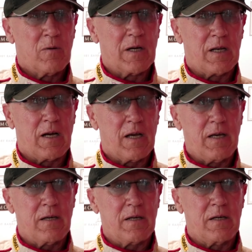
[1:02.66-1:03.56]
Well, I
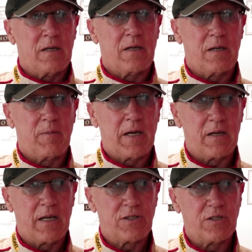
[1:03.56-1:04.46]
had heard about
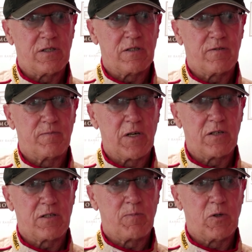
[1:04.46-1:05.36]
Legends of
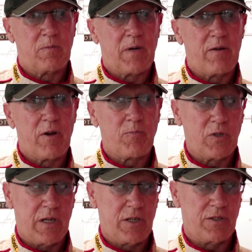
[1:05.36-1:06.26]
Motorsport by
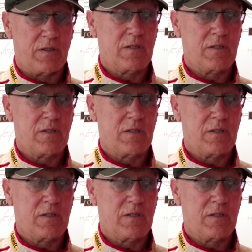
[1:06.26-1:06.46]
reputation.